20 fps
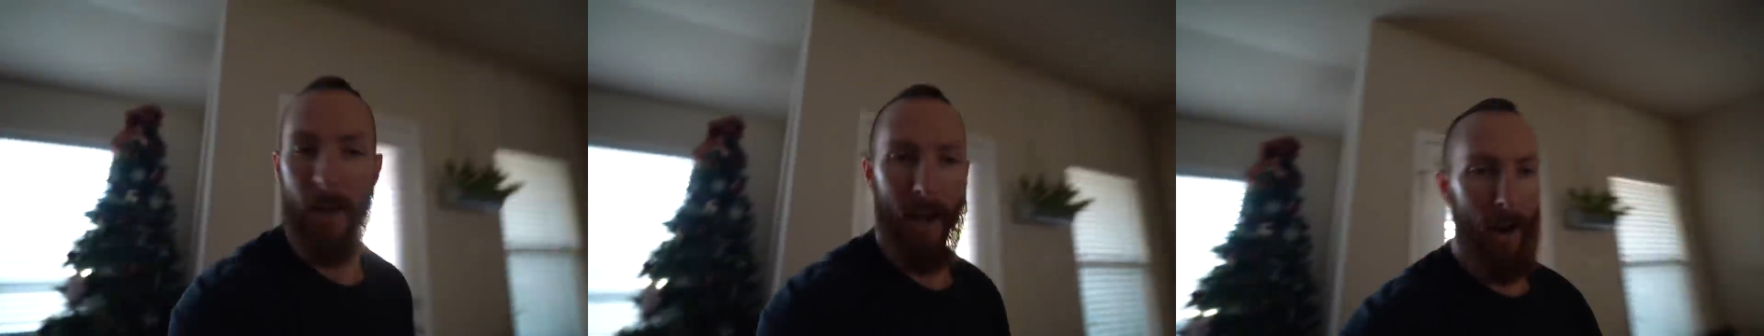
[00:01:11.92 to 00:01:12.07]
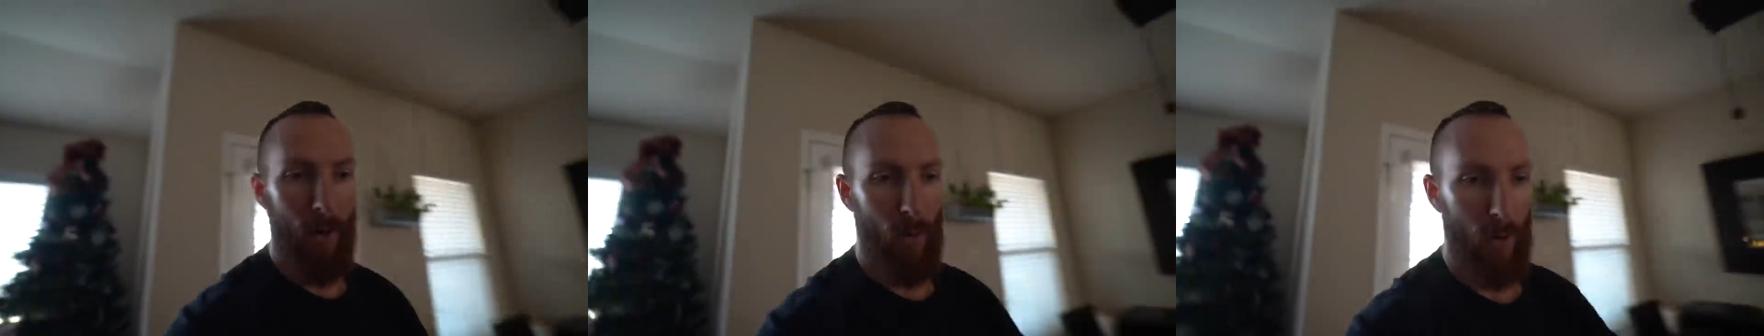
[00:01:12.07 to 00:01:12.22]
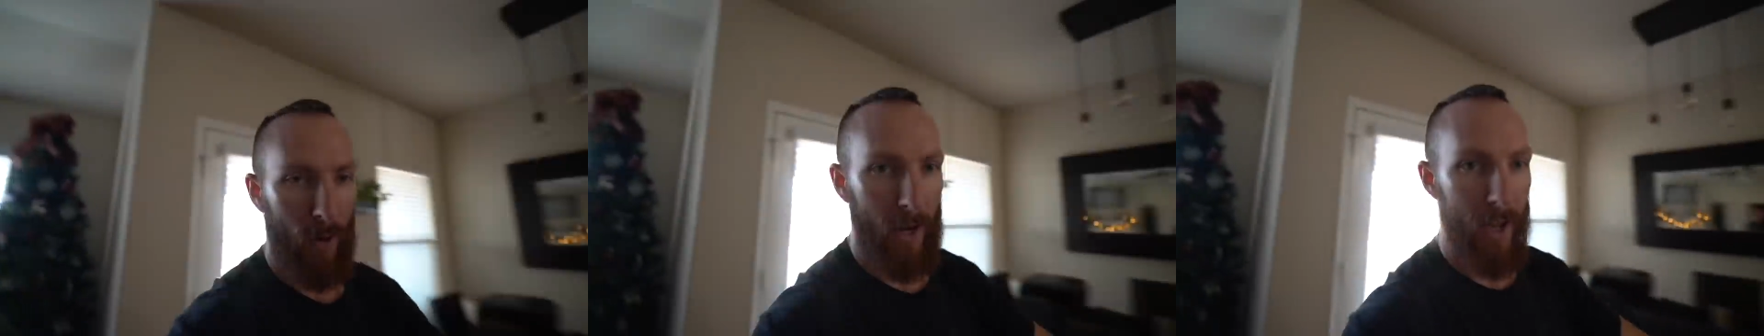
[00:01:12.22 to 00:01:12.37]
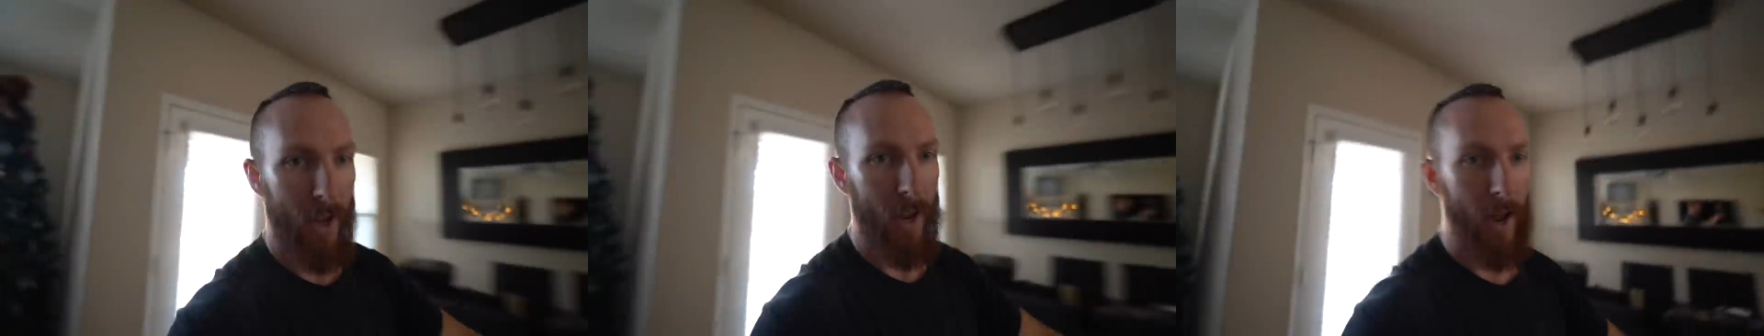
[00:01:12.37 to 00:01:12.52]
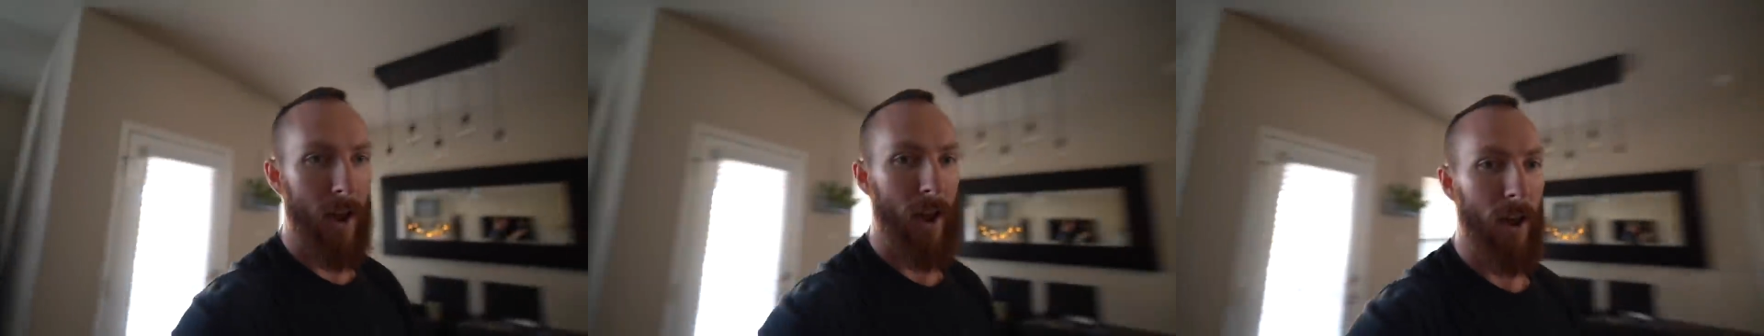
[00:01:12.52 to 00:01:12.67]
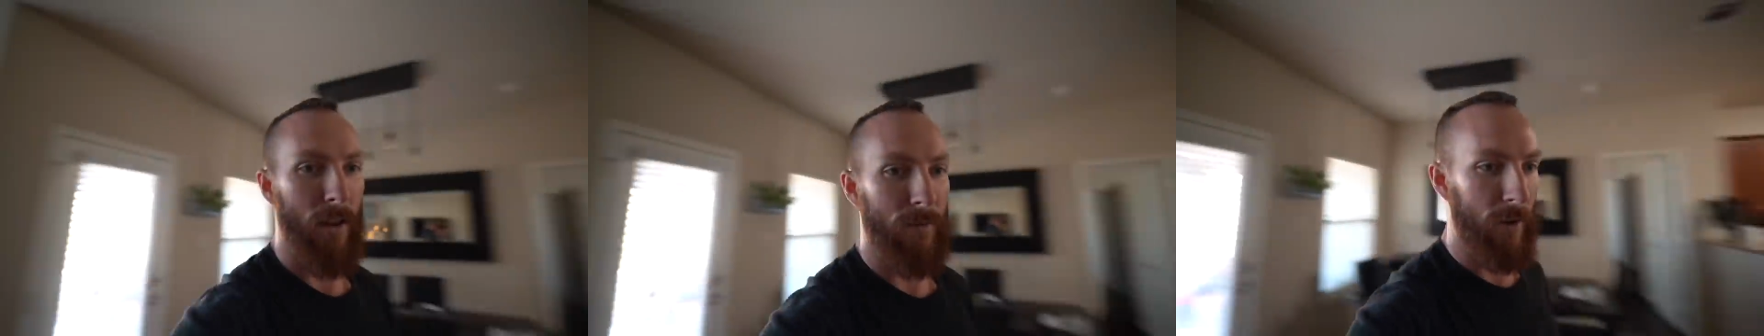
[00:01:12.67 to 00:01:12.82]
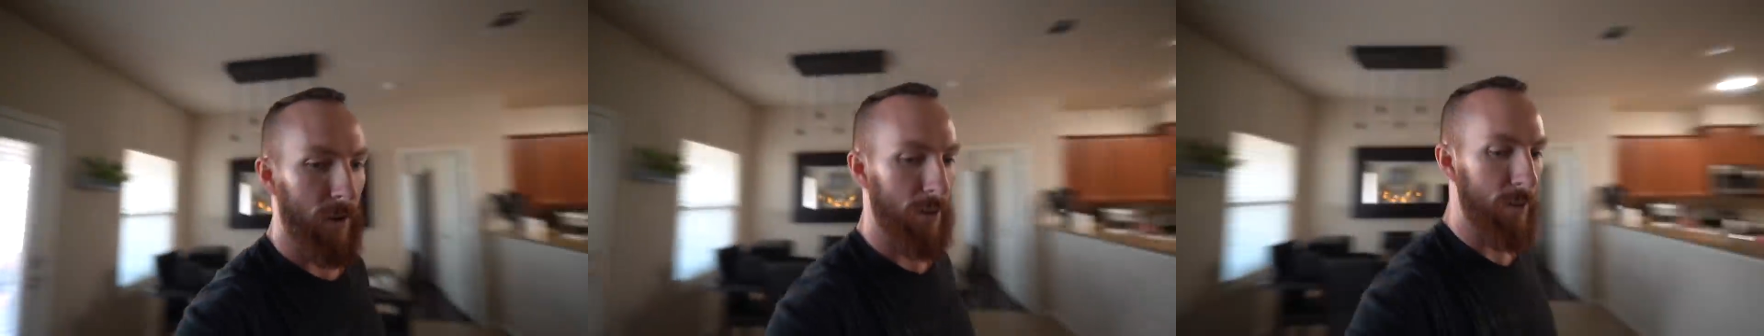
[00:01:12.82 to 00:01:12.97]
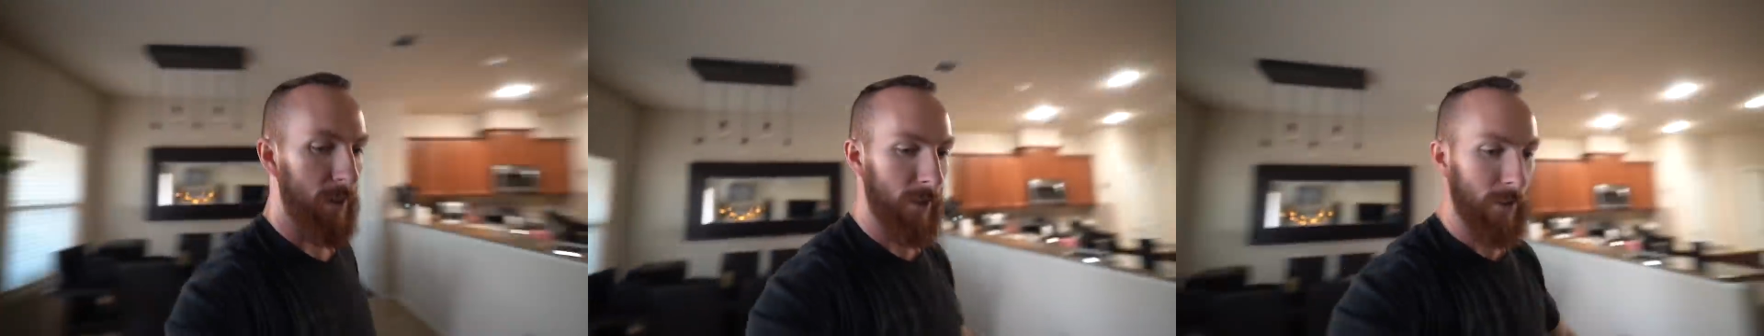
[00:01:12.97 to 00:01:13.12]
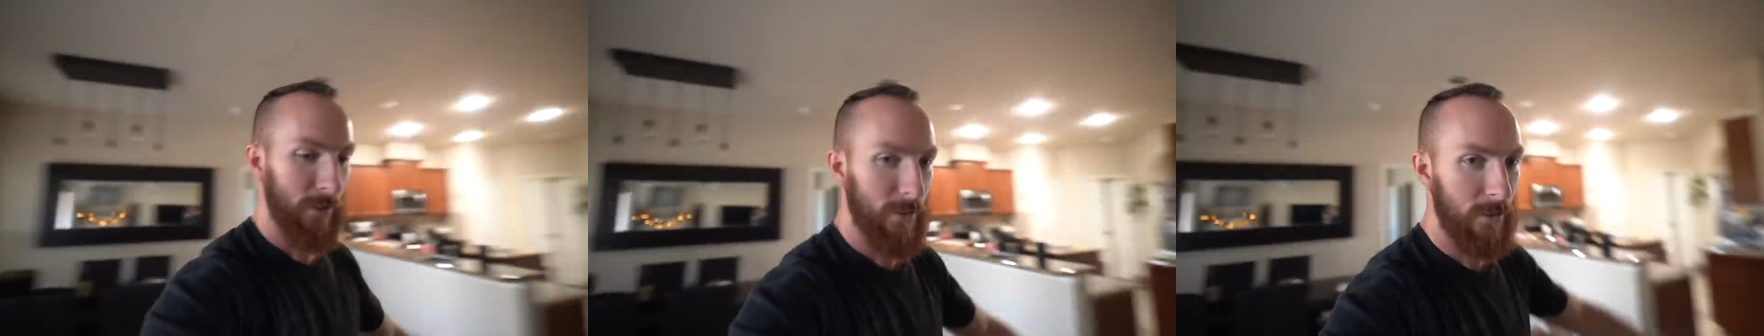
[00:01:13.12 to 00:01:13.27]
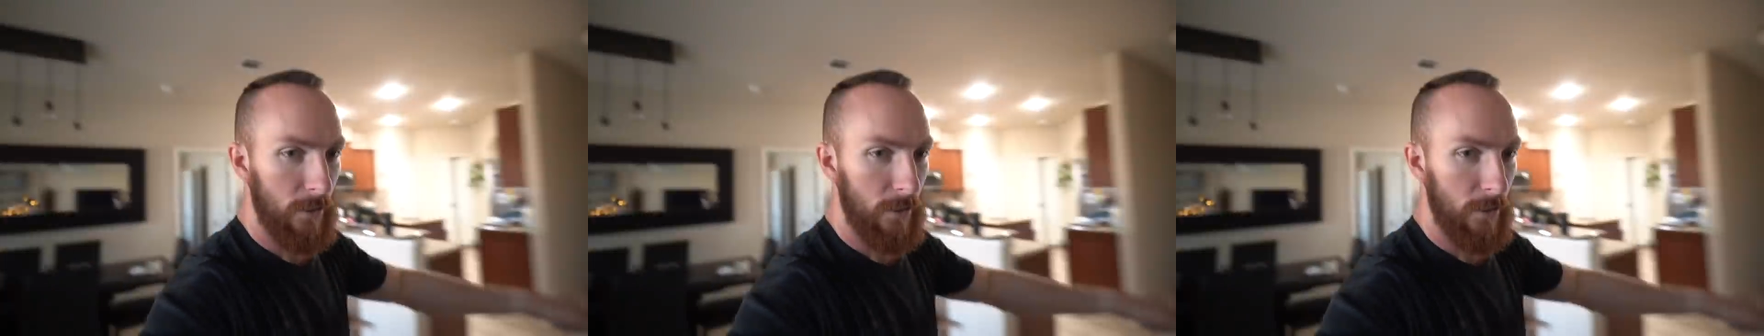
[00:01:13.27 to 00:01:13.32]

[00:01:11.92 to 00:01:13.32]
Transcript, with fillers: hour and a half, I think.